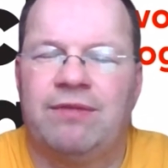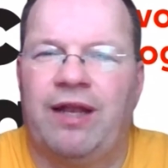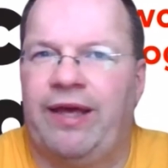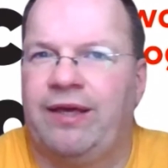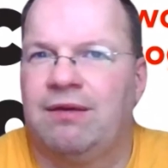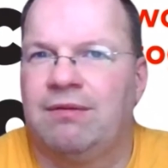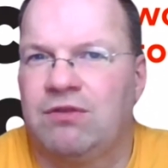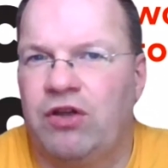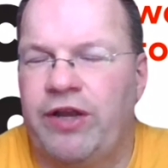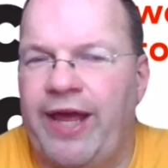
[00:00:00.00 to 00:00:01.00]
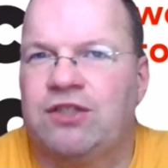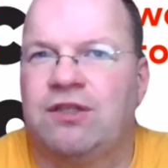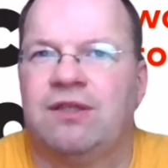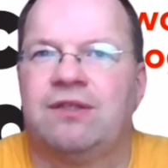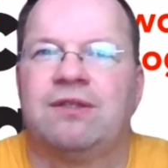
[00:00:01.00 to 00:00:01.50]
like
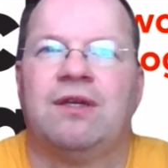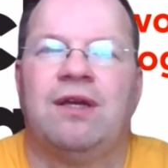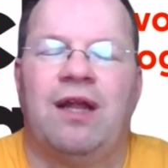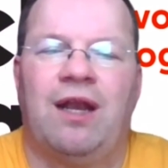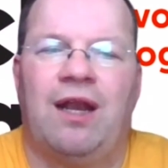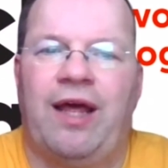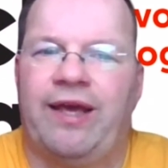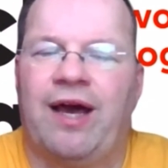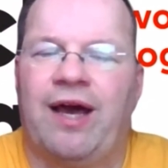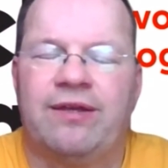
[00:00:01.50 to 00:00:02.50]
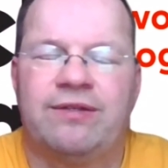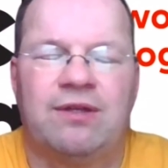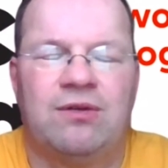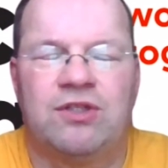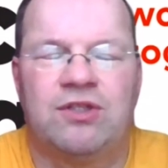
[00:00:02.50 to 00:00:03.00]
connections, like other
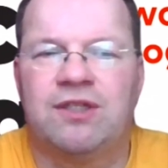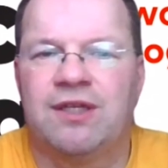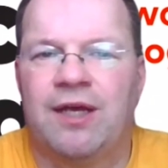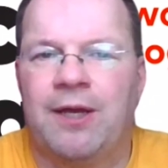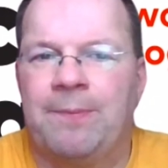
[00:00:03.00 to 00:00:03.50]
solutions.